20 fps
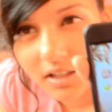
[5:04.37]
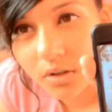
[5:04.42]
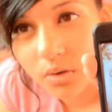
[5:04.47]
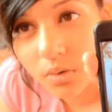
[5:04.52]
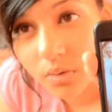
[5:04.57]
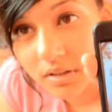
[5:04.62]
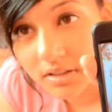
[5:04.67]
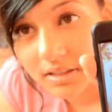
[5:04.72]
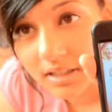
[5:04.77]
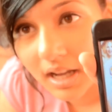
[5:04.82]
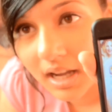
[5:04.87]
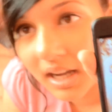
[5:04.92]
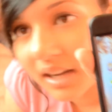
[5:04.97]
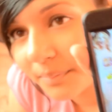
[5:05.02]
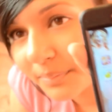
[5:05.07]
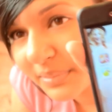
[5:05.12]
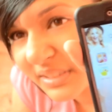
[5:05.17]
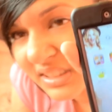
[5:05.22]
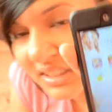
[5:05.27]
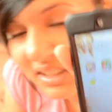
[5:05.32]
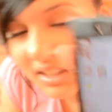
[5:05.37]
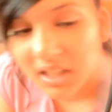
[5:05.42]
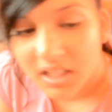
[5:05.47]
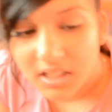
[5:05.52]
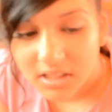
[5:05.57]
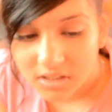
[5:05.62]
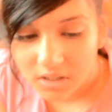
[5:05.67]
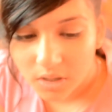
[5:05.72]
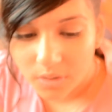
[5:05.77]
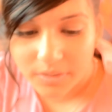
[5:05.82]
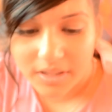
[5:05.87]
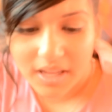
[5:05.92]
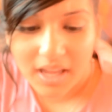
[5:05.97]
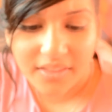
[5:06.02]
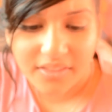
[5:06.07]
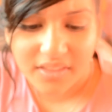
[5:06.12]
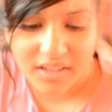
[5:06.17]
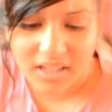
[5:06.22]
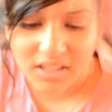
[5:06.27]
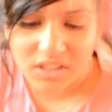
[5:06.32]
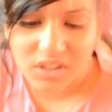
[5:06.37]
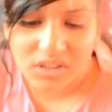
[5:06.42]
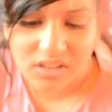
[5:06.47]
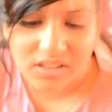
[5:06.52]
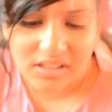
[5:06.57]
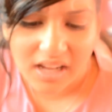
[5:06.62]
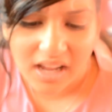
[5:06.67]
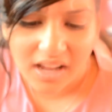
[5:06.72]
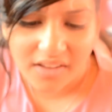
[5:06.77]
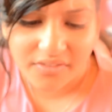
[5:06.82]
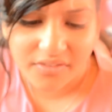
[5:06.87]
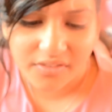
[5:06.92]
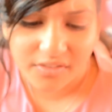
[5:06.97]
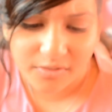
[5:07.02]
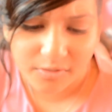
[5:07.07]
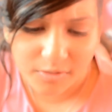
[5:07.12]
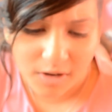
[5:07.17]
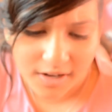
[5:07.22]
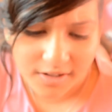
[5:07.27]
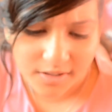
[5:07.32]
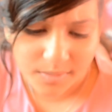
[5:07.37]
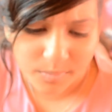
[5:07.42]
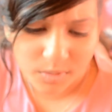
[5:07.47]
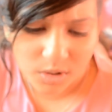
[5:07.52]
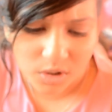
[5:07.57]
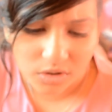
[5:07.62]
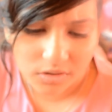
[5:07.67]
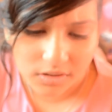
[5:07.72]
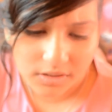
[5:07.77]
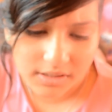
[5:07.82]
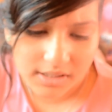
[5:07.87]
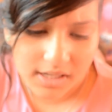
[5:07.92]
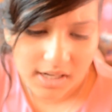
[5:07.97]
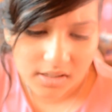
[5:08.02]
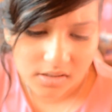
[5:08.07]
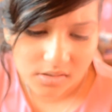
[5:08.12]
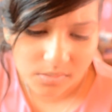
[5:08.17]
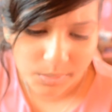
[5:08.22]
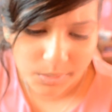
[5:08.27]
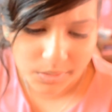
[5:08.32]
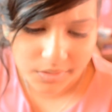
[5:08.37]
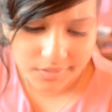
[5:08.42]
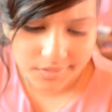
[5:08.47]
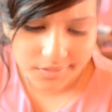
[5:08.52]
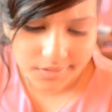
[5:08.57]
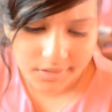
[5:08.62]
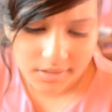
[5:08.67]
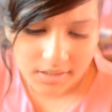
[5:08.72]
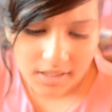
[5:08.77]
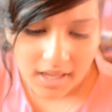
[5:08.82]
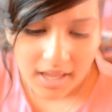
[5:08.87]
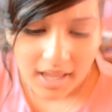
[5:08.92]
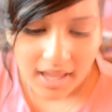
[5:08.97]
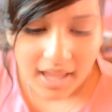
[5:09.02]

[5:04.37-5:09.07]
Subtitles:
a quiz app. So yeah, and then I just have random colour test ones.